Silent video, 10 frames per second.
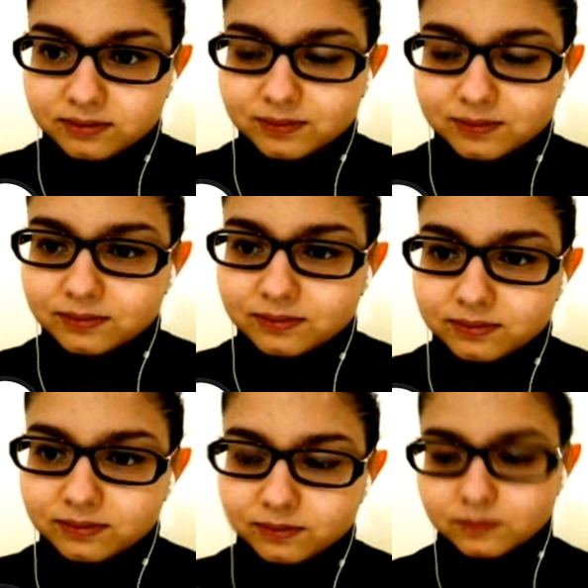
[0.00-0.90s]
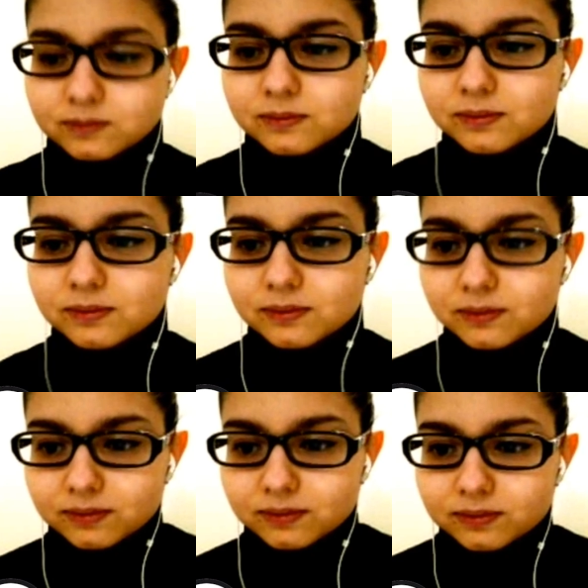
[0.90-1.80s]

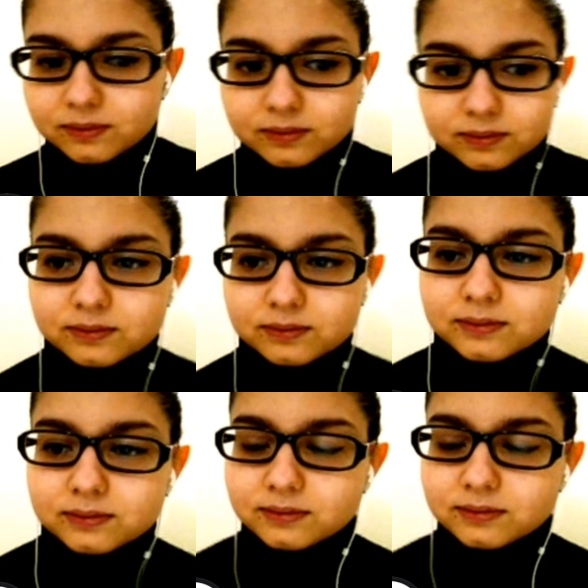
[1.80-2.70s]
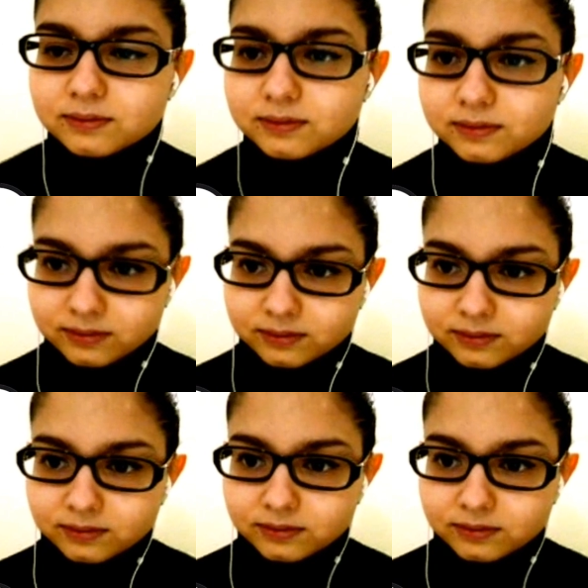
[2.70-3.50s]
This person isn't speaking.